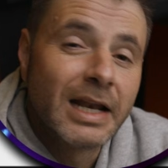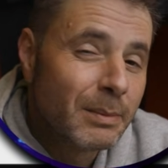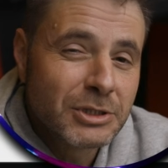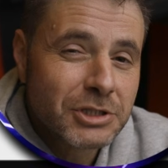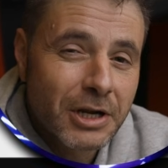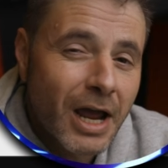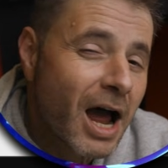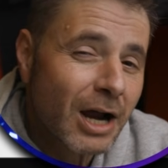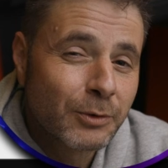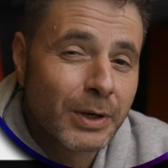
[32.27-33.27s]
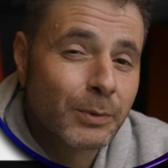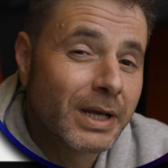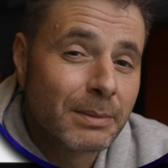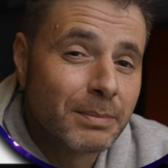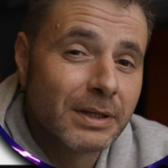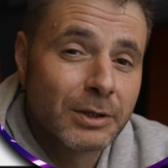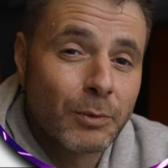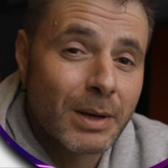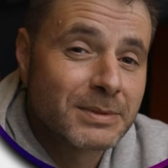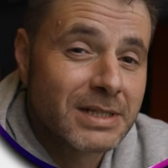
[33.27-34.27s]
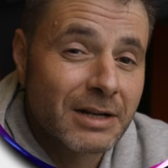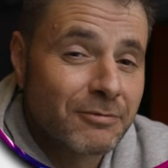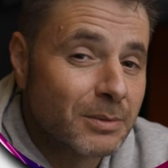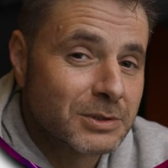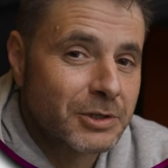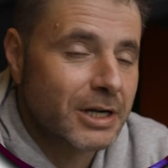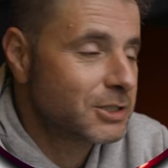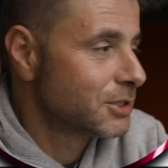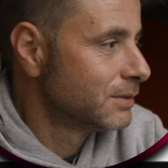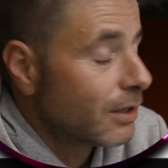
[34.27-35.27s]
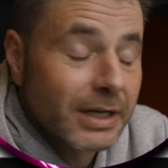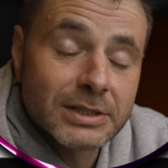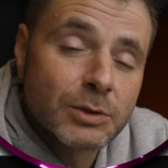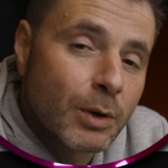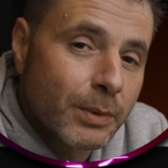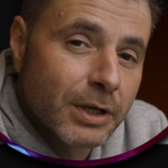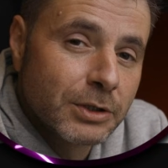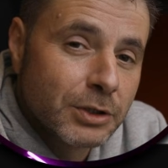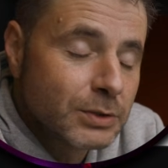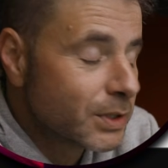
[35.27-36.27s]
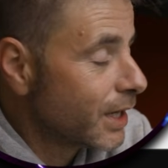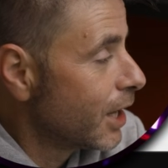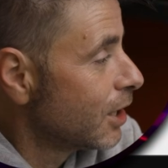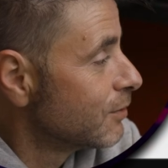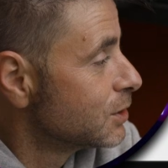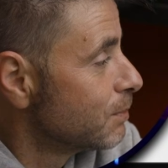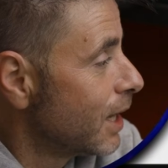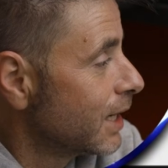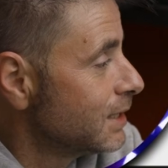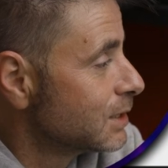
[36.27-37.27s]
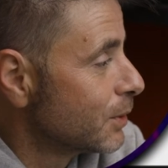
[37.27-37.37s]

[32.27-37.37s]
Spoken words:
And let me show you how quick we can build a website from scratch. Okay, so what we're going to do is we're going to head over to plugins.